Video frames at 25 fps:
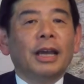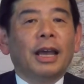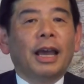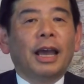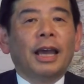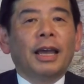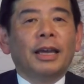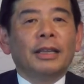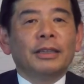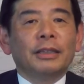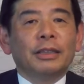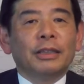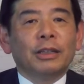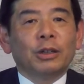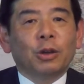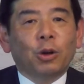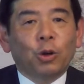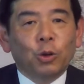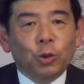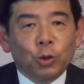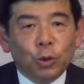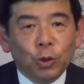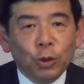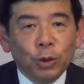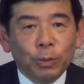and
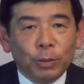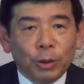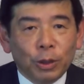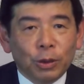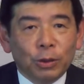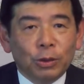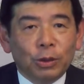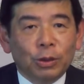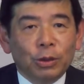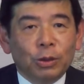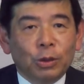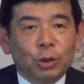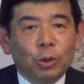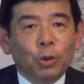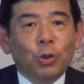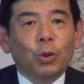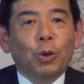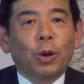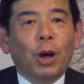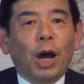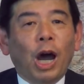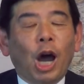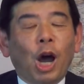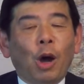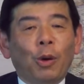contribute
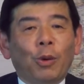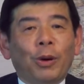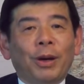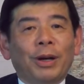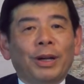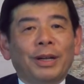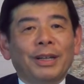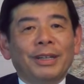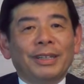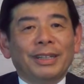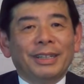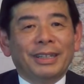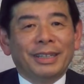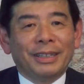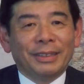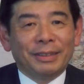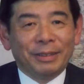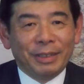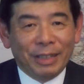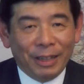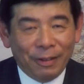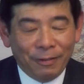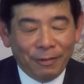to our uh,